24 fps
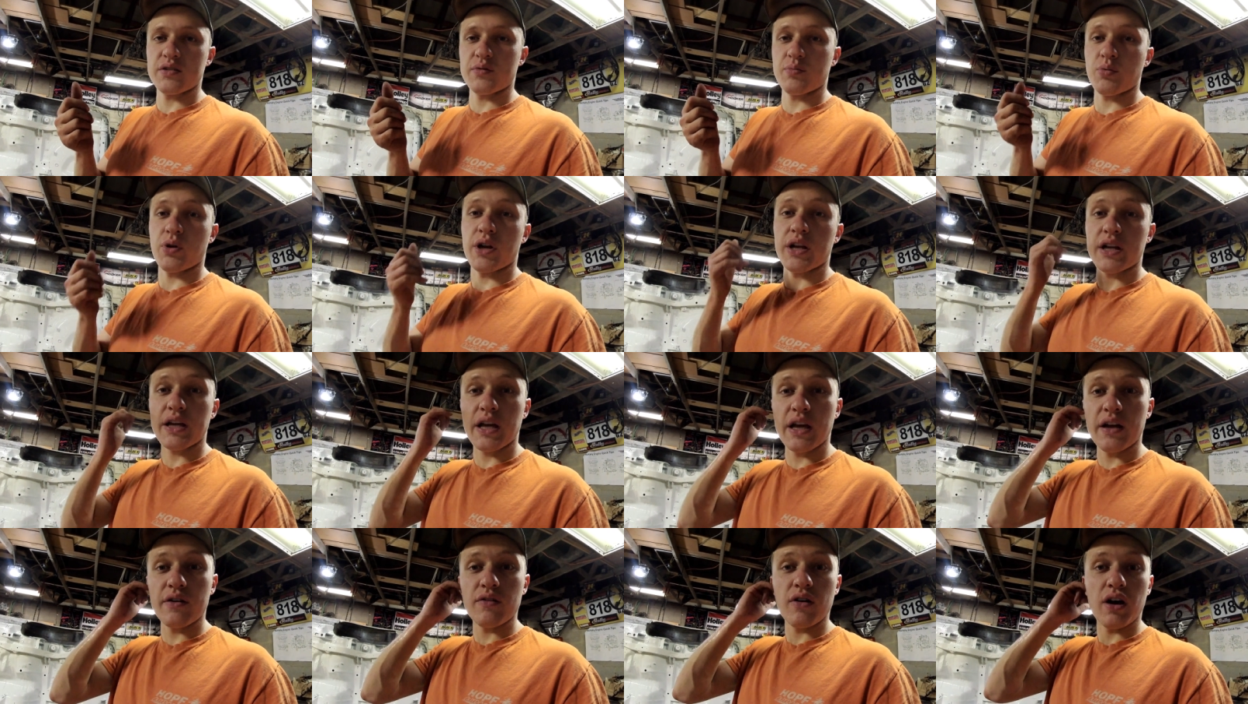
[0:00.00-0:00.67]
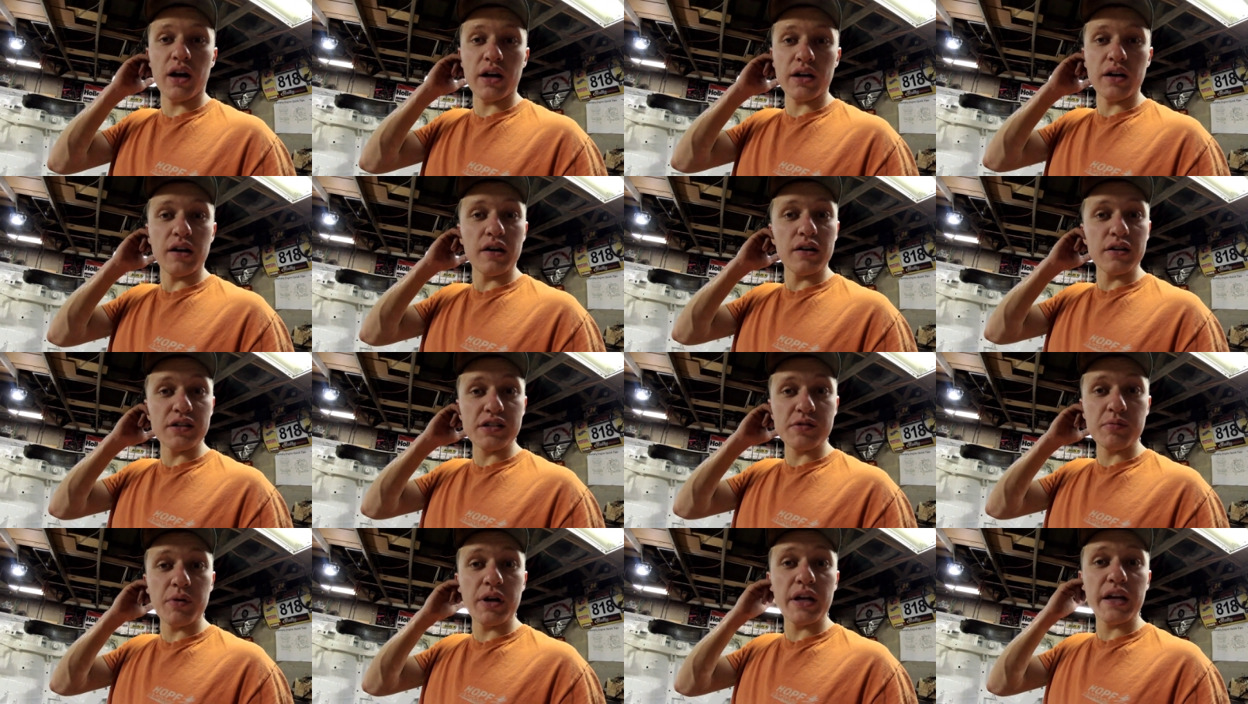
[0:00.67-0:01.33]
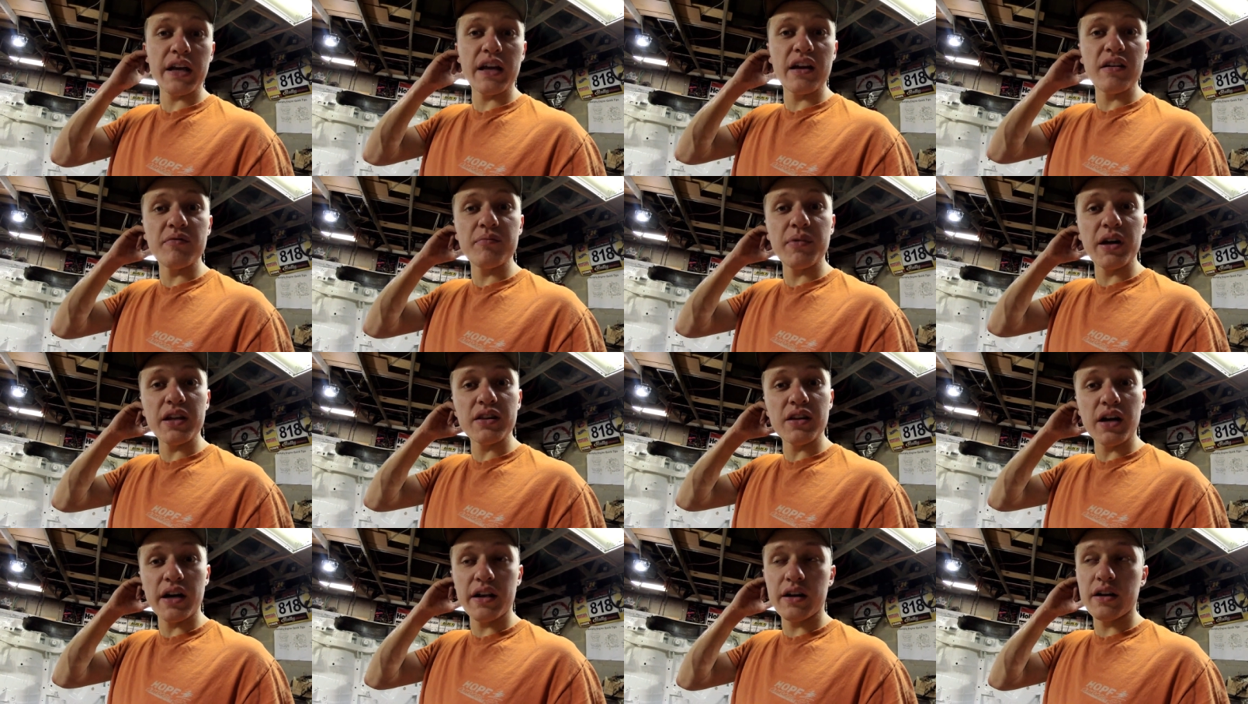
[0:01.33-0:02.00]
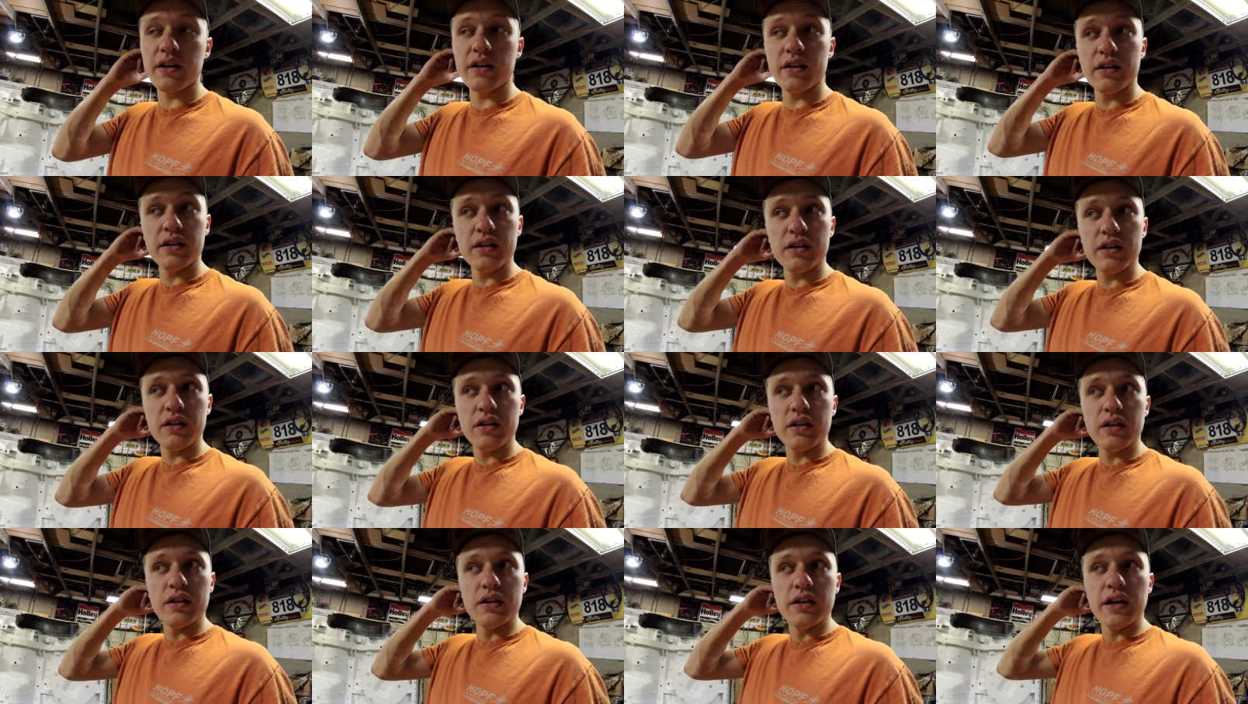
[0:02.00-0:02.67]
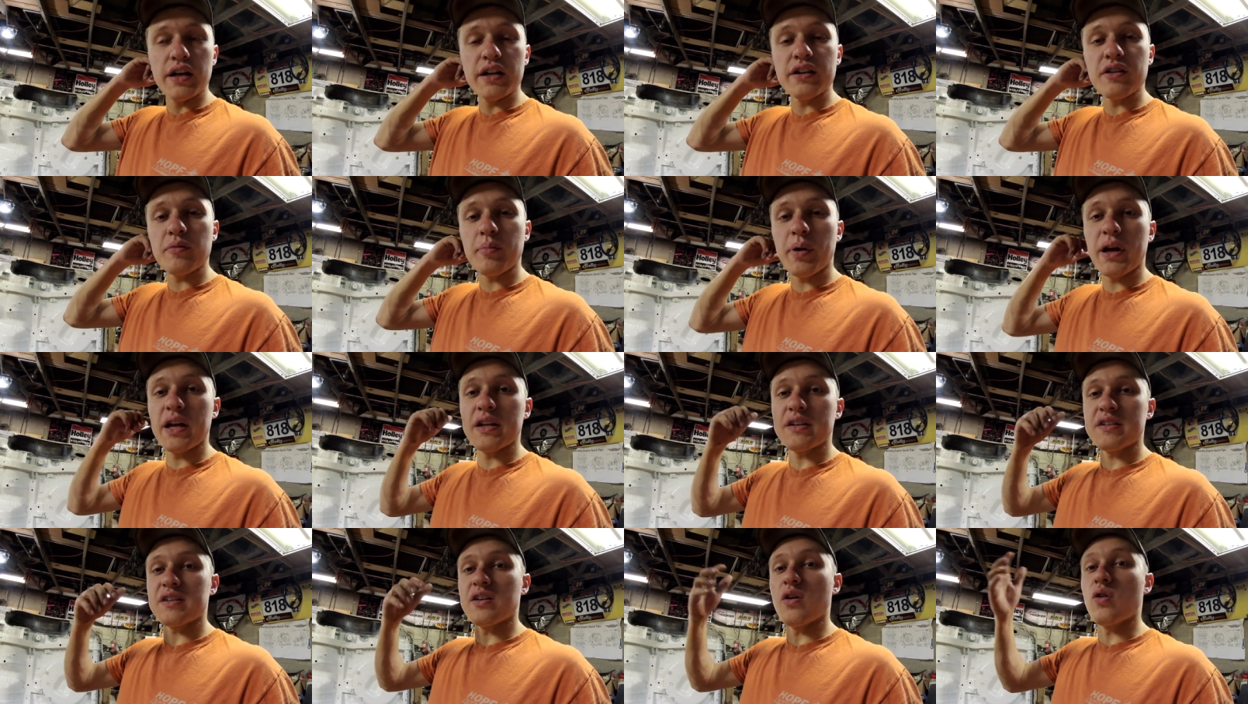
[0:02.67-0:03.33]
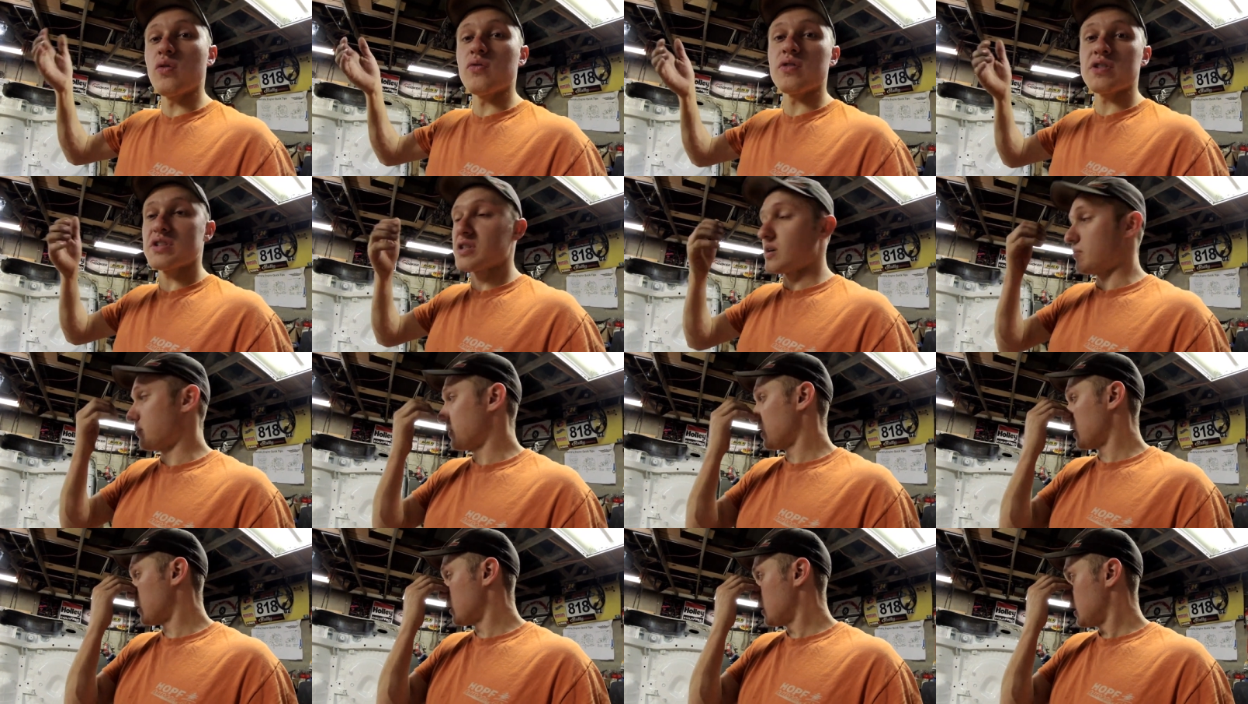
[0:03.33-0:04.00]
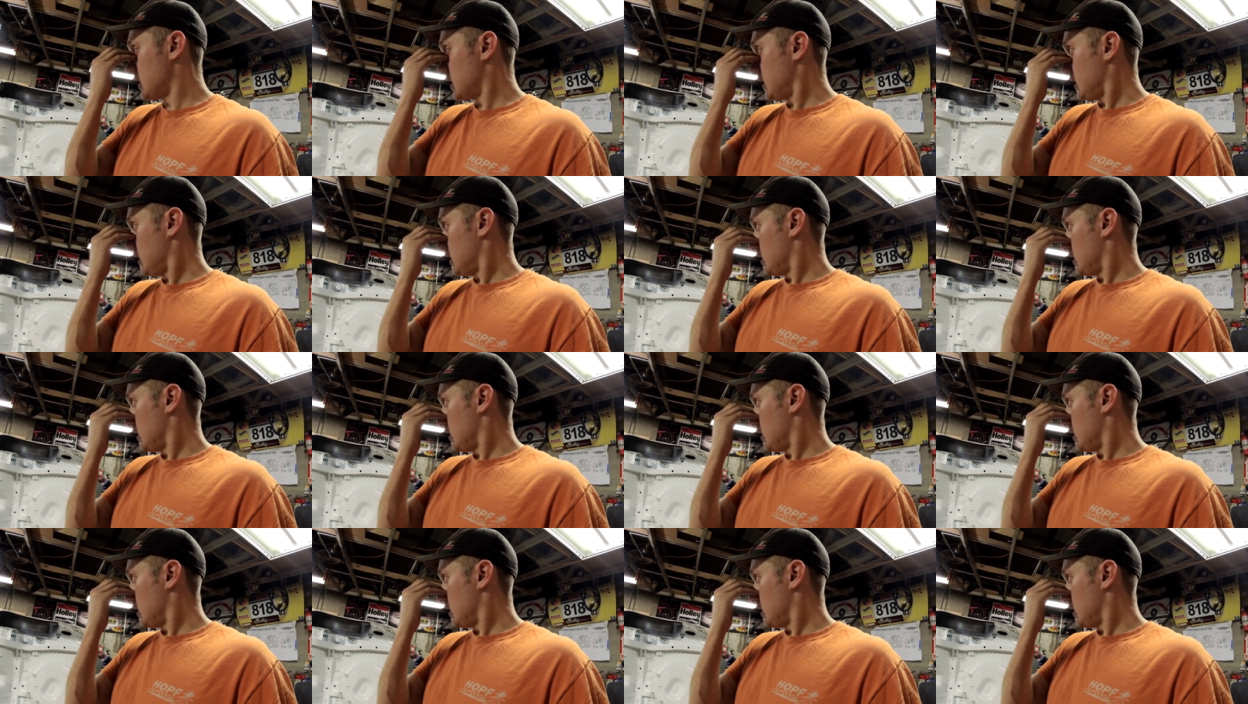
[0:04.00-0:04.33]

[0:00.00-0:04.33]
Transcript: spray can rock guard, spray can bed liner, and you're painting over something